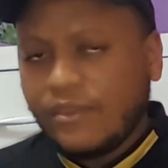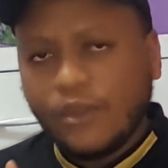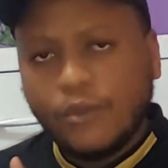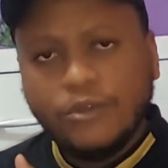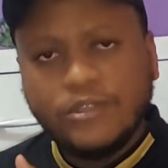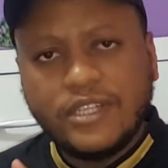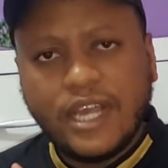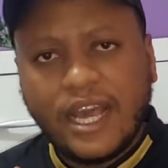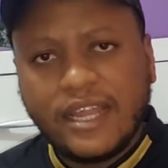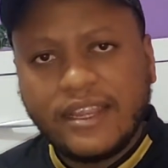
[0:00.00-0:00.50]

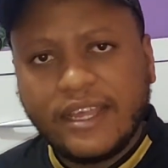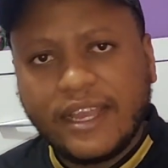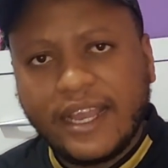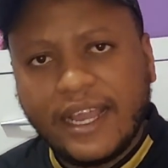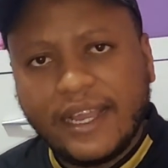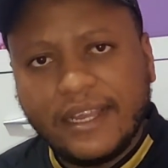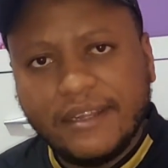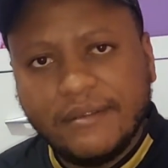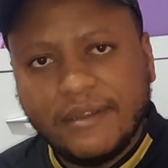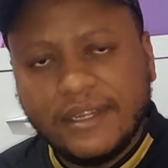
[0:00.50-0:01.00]
Who's the other
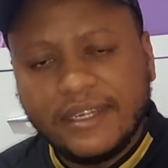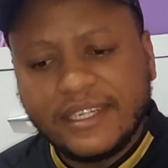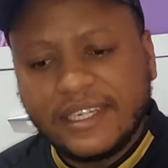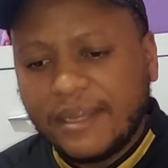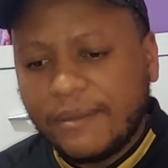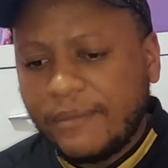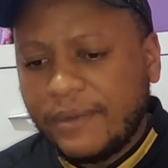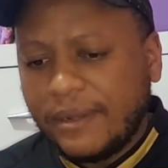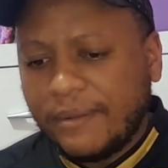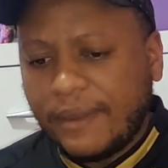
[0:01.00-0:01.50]
guy?
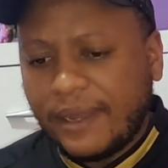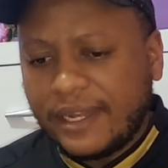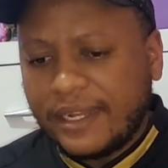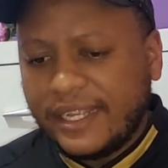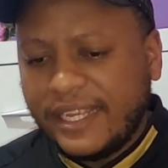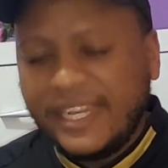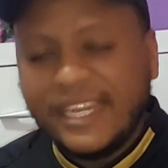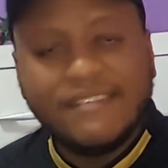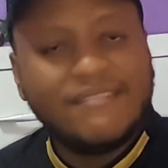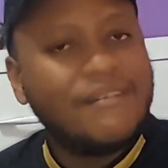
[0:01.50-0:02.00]

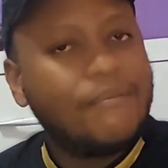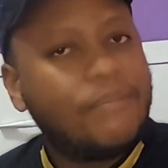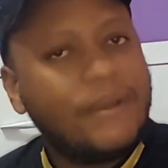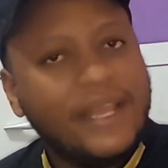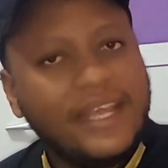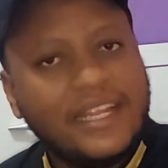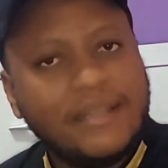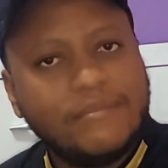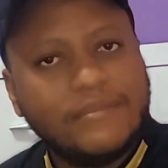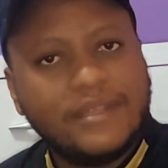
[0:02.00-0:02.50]
He never
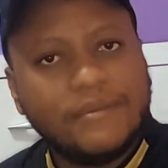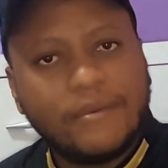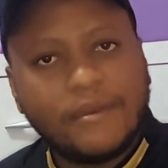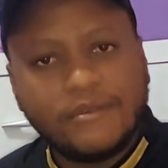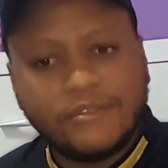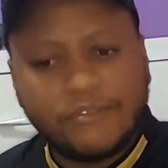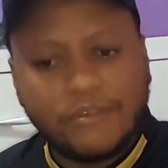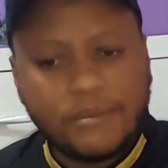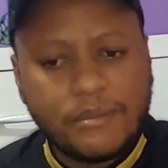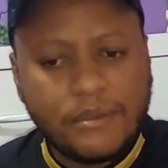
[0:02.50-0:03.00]
played him.
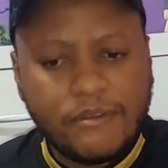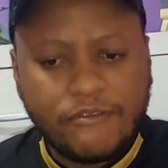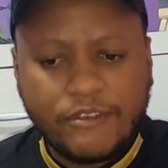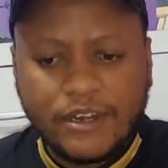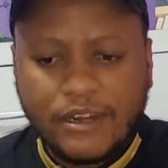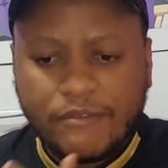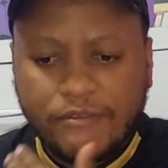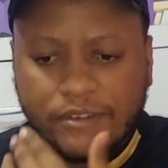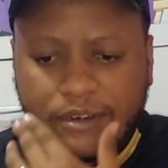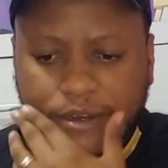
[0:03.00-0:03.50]
The former
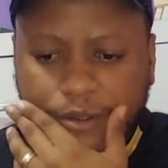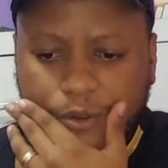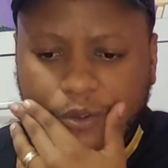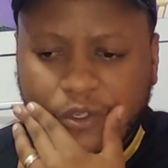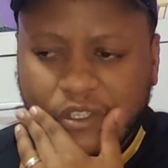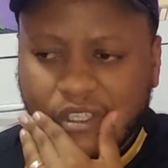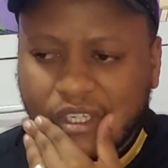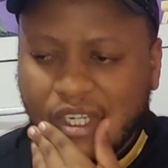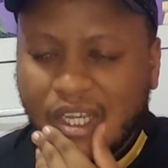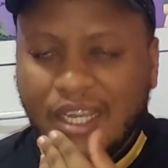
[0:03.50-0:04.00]
Bafana
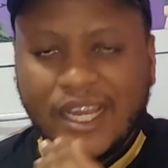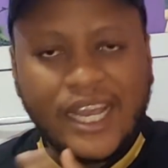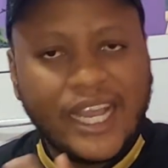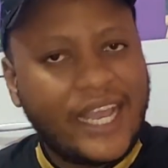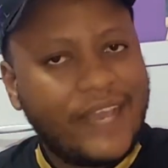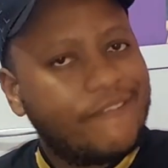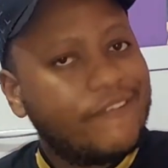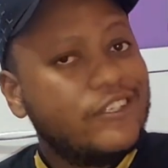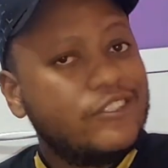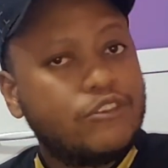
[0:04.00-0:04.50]
coach
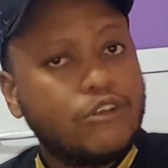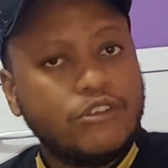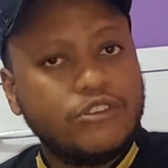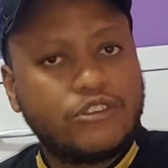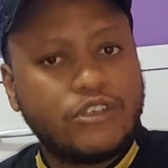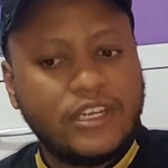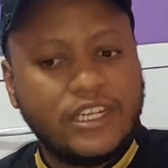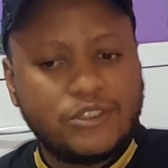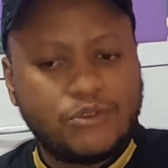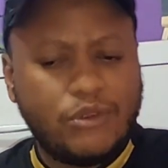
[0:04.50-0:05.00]
Kevin
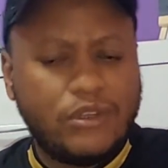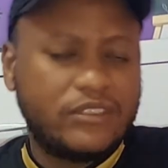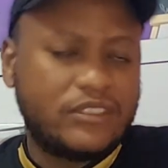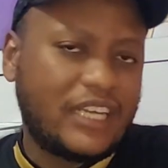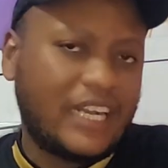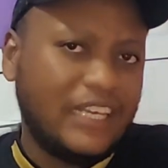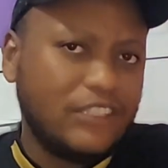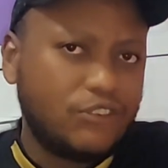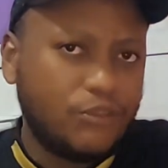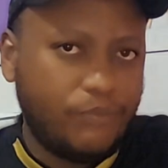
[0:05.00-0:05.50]
Johnson as well
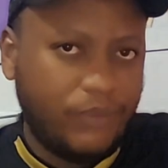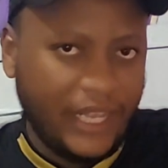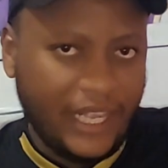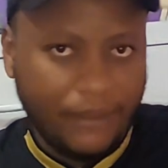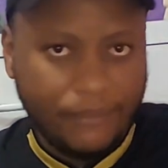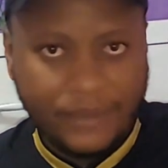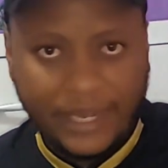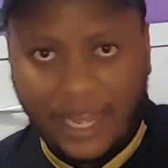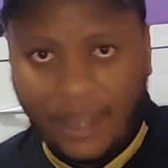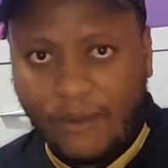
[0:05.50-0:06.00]
tried to play
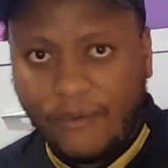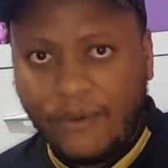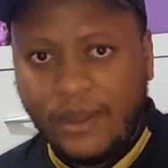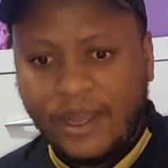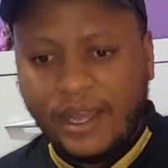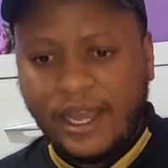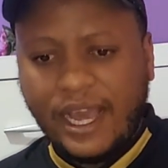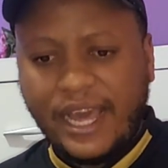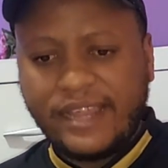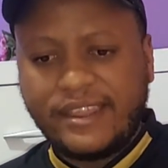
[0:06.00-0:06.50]
him now
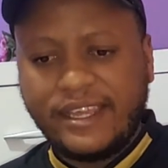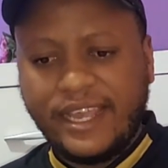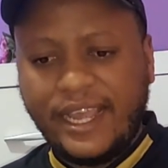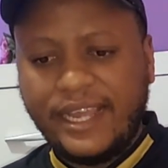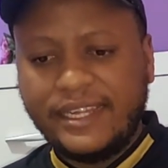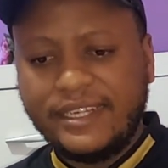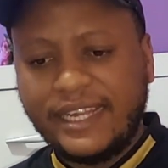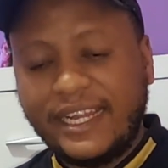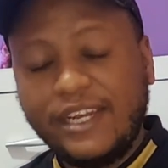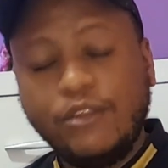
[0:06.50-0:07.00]
at the
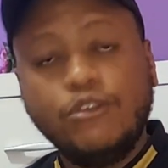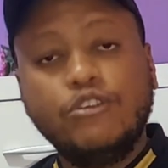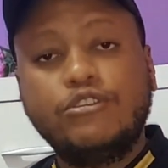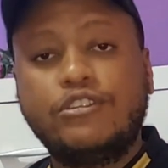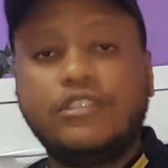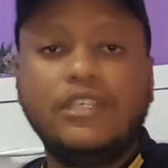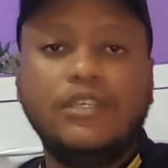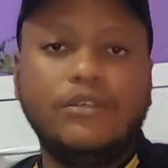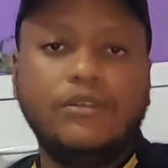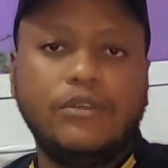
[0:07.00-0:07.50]
end, and you
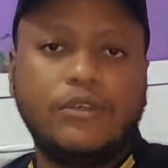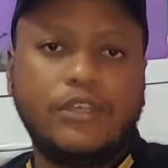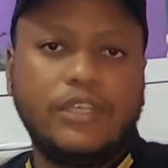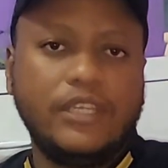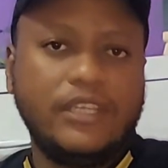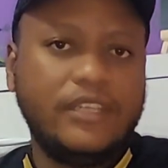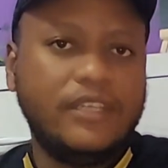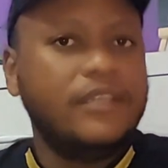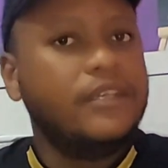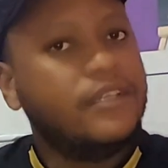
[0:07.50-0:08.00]

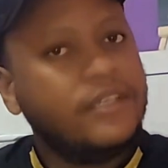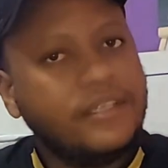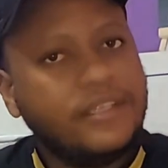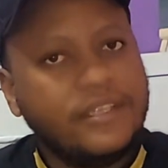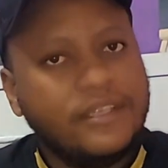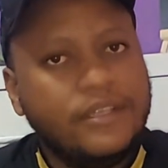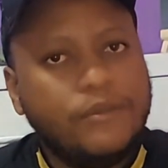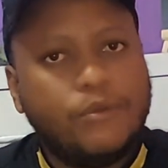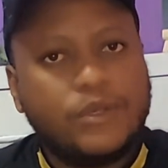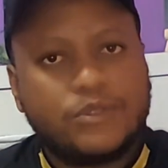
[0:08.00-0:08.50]
see
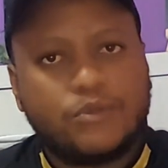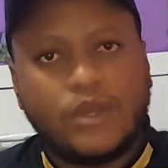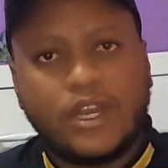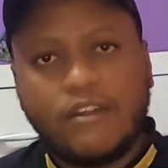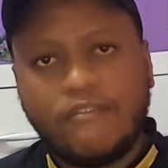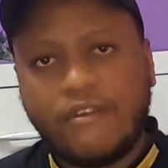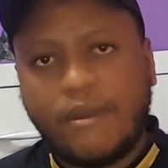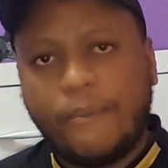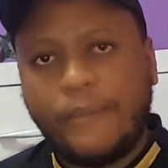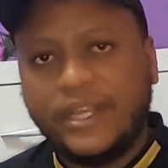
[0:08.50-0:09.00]
he was one
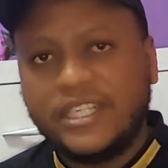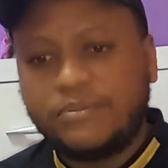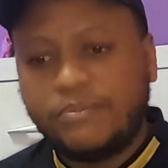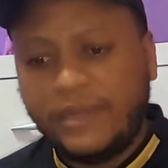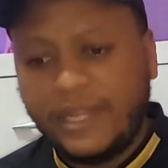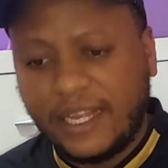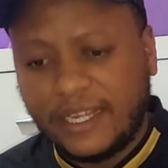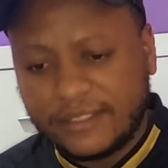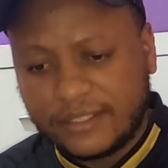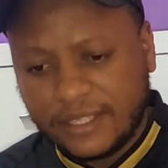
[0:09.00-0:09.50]
of our best
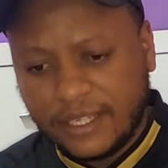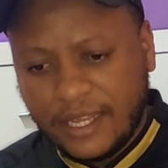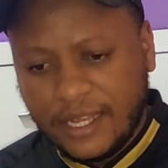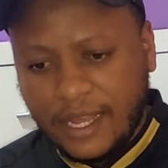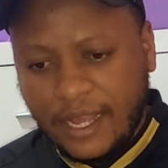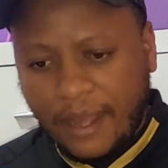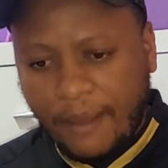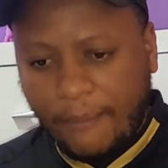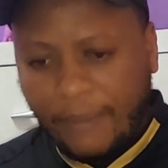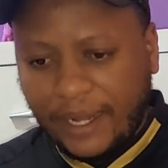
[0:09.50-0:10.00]
players.
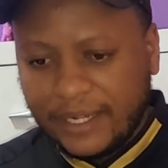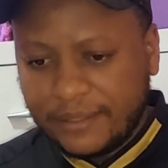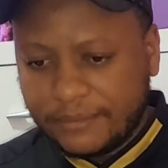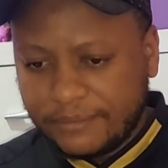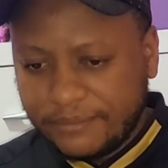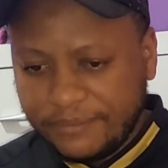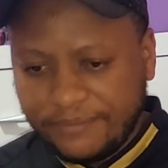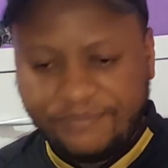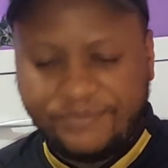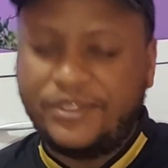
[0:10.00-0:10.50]
But